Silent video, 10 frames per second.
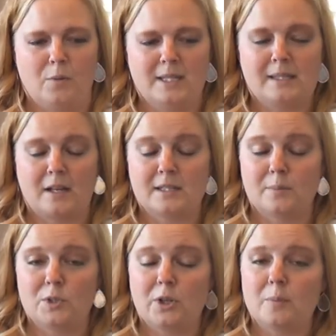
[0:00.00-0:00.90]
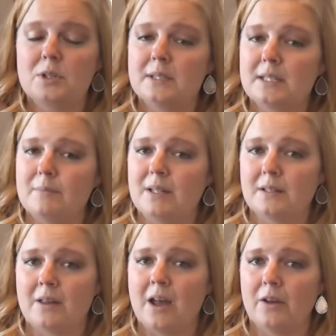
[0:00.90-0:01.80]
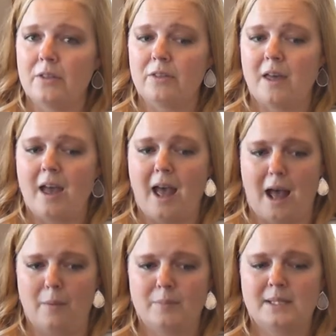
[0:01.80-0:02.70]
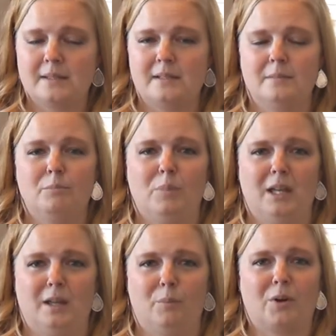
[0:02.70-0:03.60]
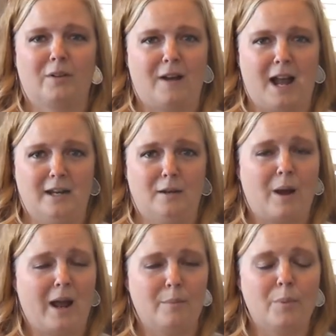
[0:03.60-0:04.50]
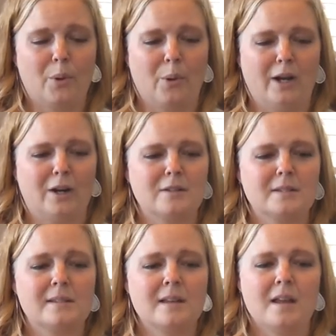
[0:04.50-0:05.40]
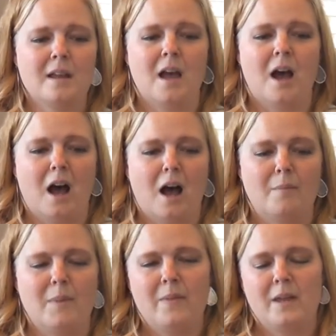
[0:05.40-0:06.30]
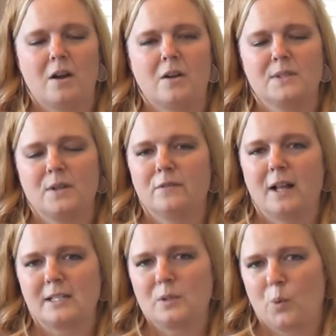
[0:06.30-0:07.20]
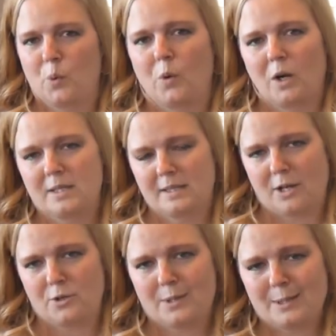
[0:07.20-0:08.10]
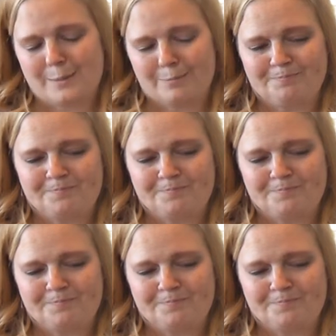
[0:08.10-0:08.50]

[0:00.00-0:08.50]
We saw subscriptions to mental health apps being provided by employers, and then also flexible work schedules.